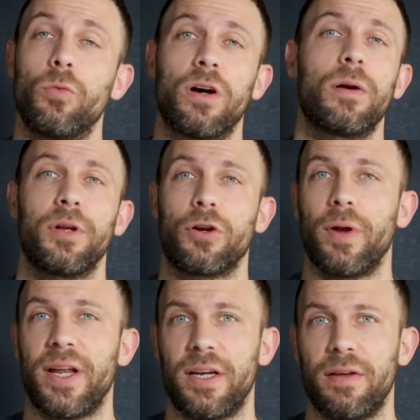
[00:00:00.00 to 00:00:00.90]
welcome to
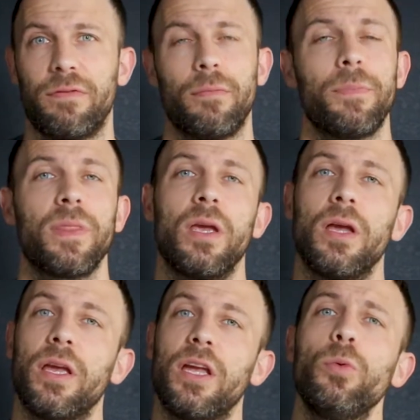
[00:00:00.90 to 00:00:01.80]
Creative.
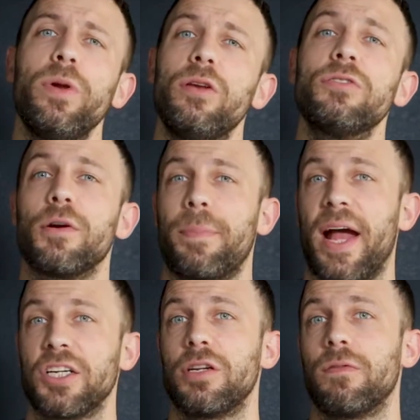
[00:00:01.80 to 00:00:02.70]
Here we use our
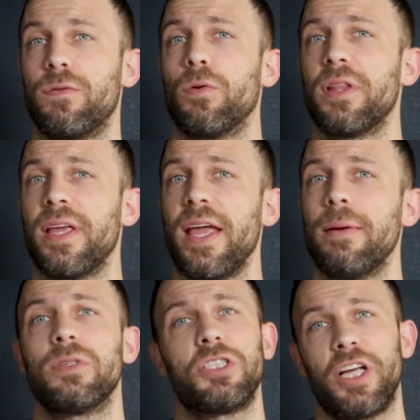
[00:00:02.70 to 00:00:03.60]
passion for the
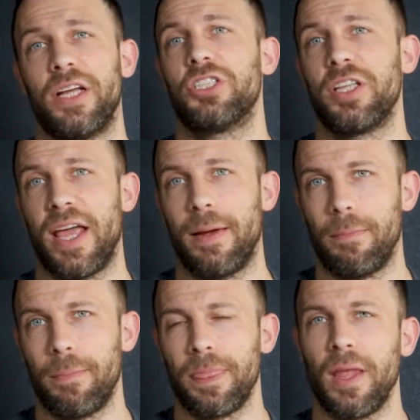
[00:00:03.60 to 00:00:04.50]
game to change the
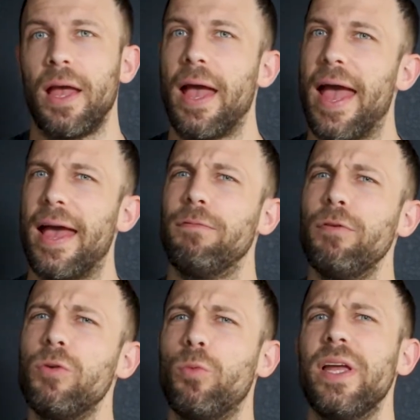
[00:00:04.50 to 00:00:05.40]
game.
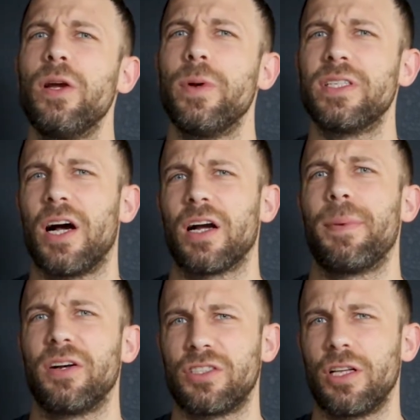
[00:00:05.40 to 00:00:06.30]
Every week we talk
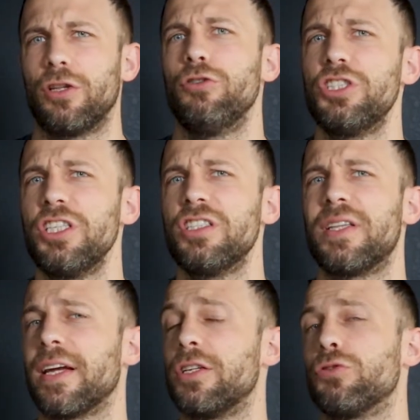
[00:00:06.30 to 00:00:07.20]
about solutions
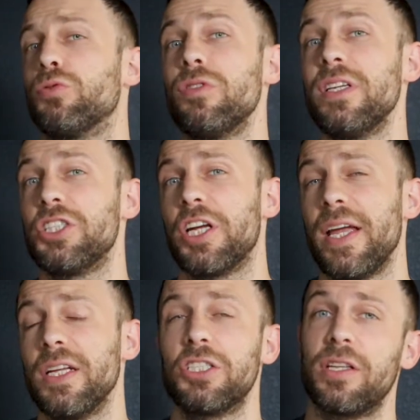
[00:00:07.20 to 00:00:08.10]
that can truly
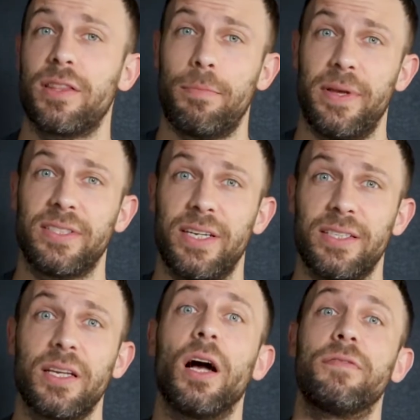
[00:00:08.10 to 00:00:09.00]
change the
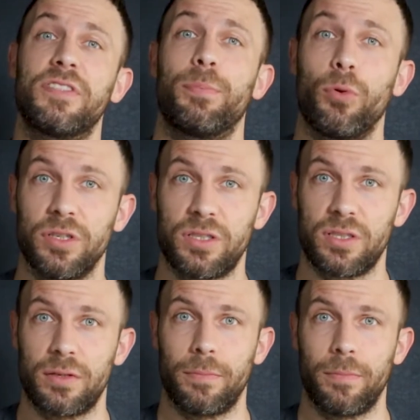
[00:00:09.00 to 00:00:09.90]
business of
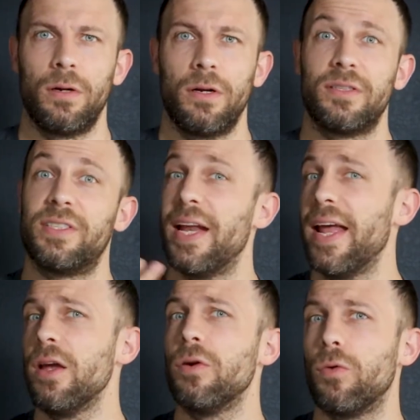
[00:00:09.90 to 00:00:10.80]
sports.
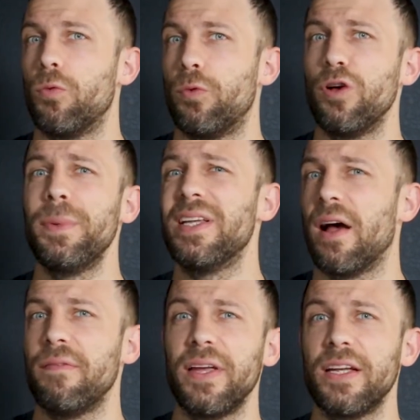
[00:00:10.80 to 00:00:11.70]
Today, we'll be
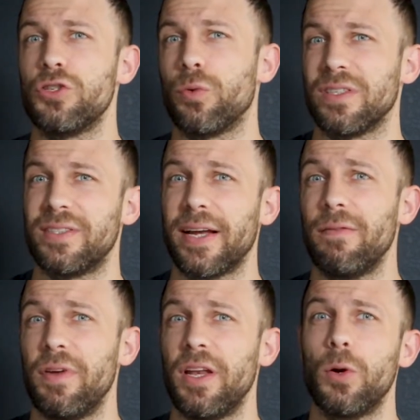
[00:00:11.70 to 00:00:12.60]
diving into our
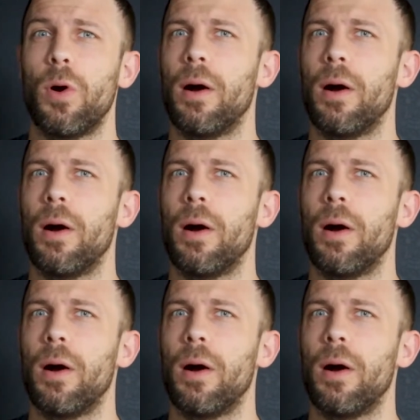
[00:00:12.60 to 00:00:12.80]
second video